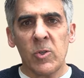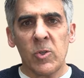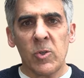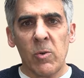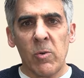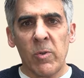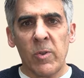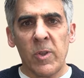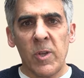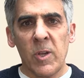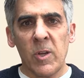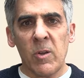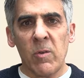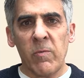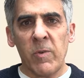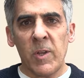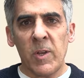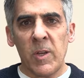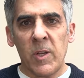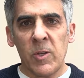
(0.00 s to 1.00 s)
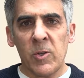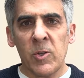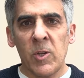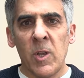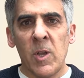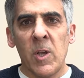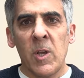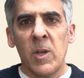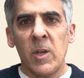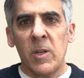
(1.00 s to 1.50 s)
So think of it as
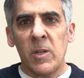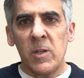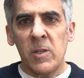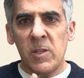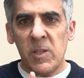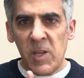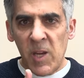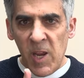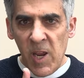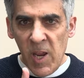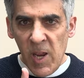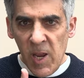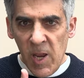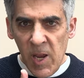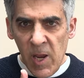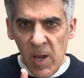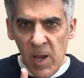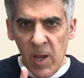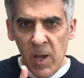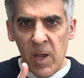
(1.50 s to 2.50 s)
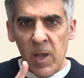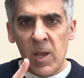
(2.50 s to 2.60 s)
D,